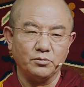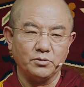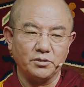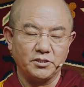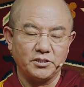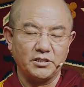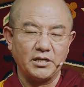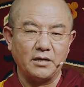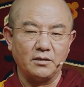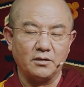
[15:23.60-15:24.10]

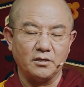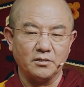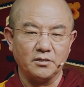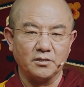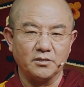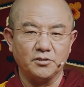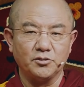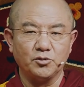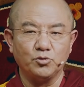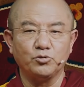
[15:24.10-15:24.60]
Back
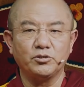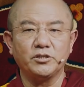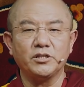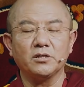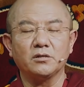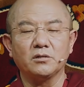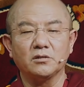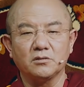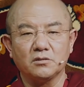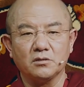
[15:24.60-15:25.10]

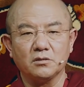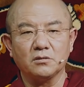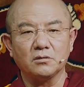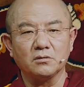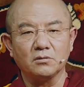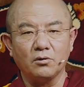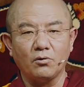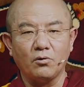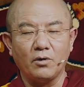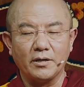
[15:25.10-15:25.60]
in
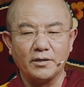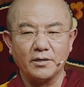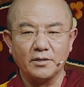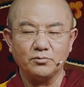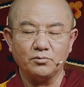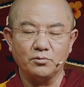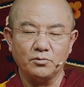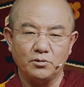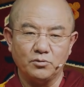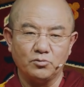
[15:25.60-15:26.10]
around 15
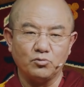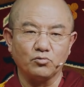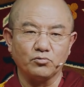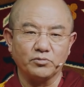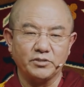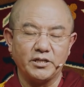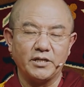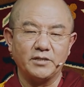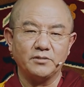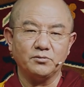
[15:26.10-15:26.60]
years
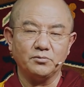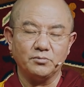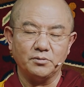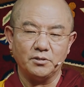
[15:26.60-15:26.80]
back,